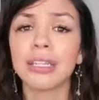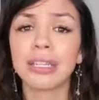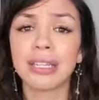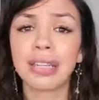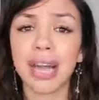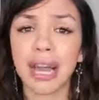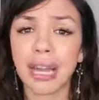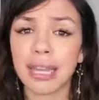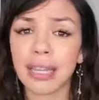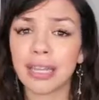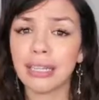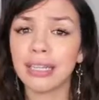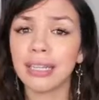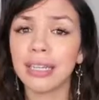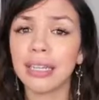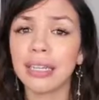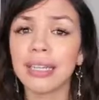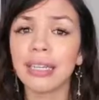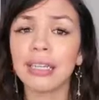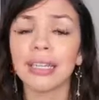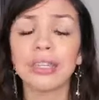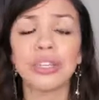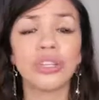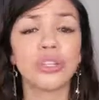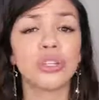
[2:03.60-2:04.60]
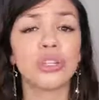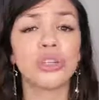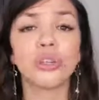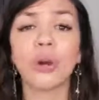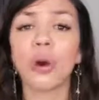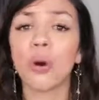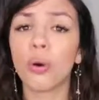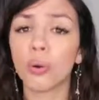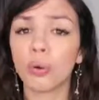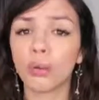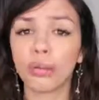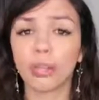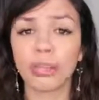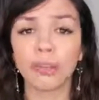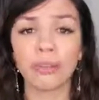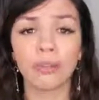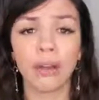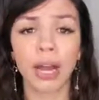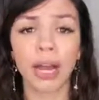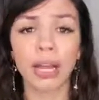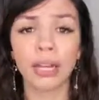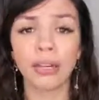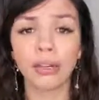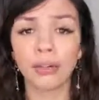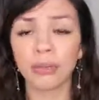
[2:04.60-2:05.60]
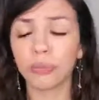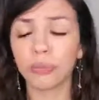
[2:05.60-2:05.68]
tightly, it's totally fine.